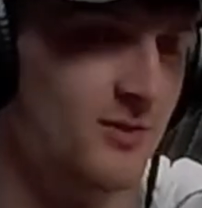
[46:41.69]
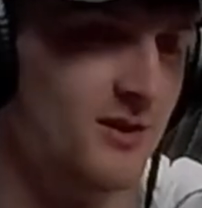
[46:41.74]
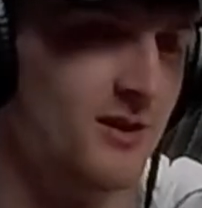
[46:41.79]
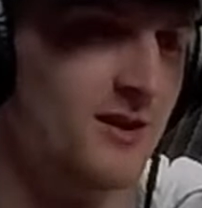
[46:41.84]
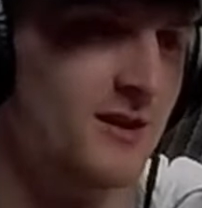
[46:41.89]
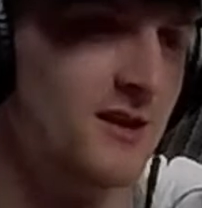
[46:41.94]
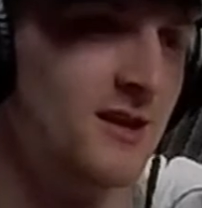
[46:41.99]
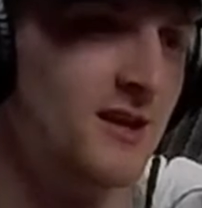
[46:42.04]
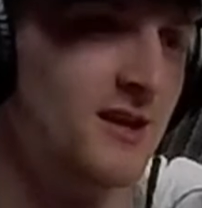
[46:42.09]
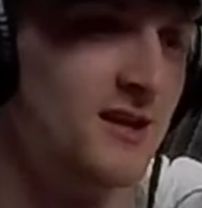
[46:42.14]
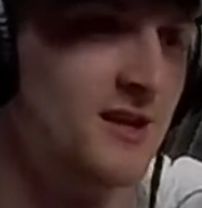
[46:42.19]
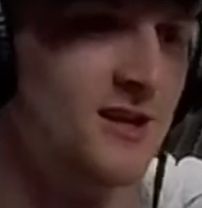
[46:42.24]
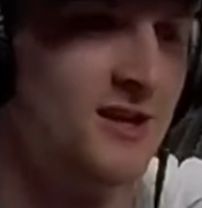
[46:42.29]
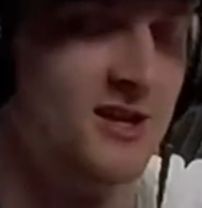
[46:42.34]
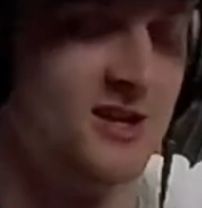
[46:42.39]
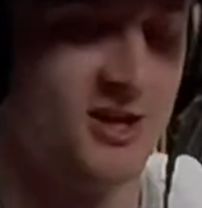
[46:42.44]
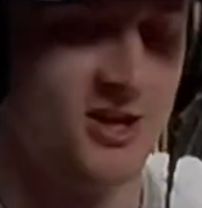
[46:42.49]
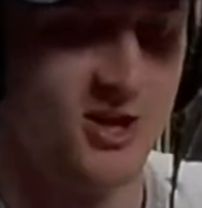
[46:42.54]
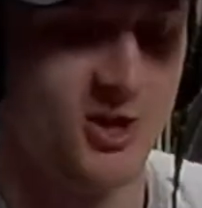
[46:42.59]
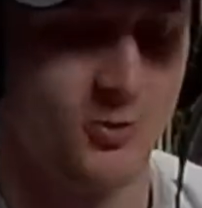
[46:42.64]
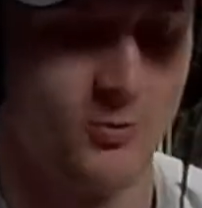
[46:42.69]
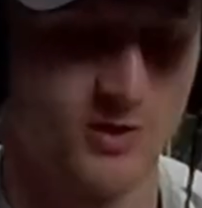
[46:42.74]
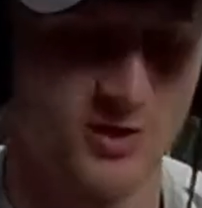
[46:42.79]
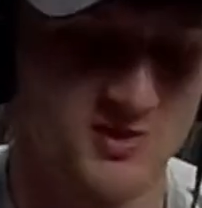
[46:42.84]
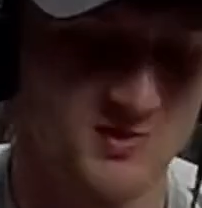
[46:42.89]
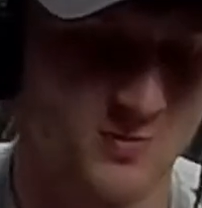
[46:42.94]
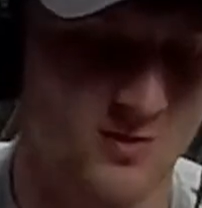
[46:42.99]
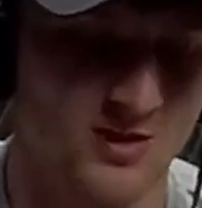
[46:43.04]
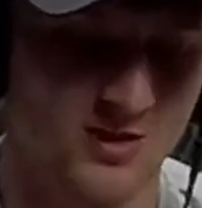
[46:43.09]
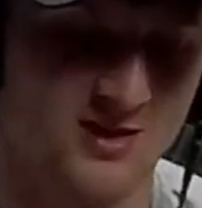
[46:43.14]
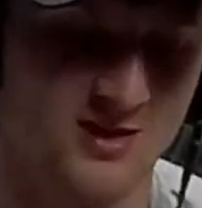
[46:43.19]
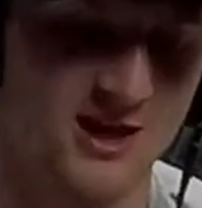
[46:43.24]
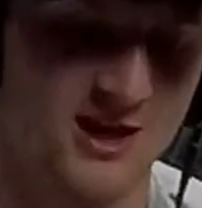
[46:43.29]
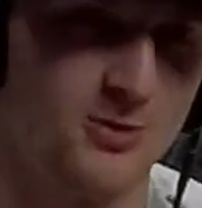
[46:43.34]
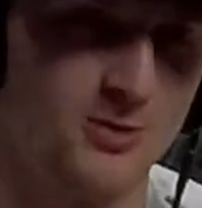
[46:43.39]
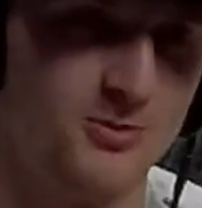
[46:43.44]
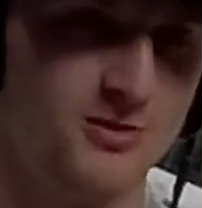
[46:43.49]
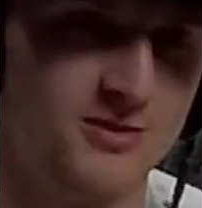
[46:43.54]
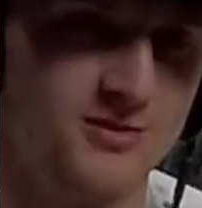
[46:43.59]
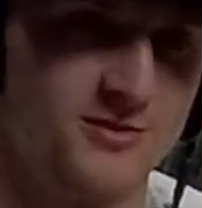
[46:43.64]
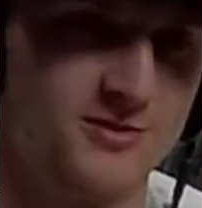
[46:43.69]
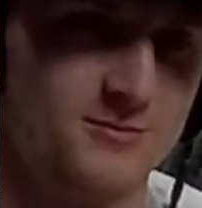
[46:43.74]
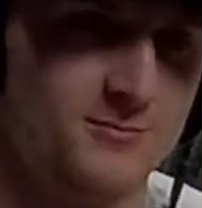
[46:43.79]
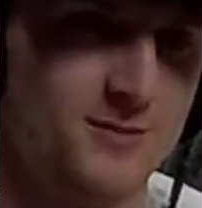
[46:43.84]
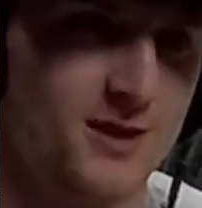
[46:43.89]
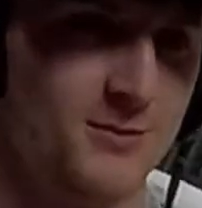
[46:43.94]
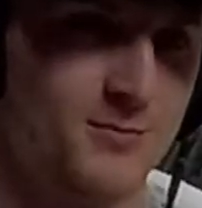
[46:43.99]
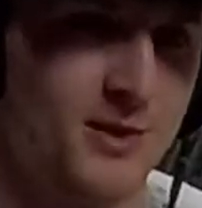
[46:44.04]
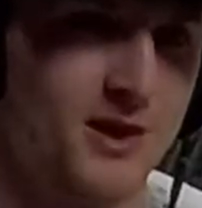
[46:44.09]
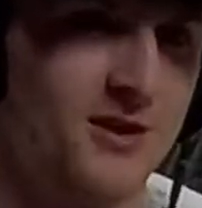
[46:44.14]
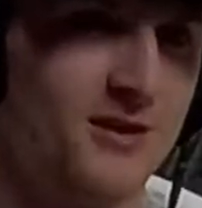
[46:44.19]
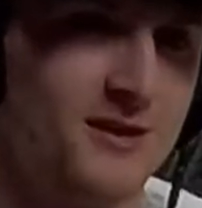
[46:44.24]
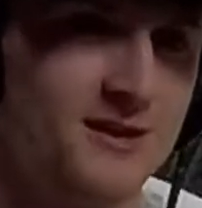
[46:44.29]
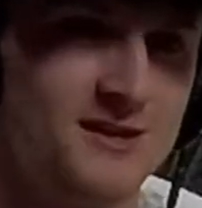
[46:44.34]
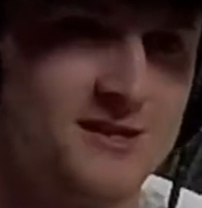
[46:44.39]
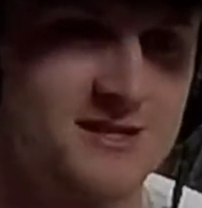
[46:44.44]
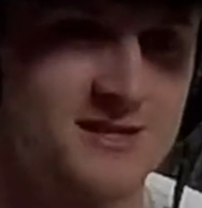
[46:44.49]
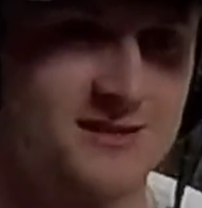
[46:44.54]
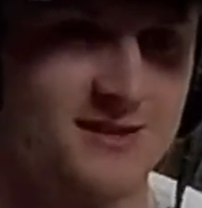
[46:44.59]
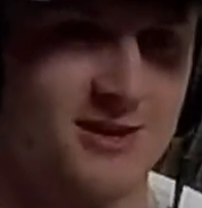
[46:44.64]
But when I was walking out with my parents,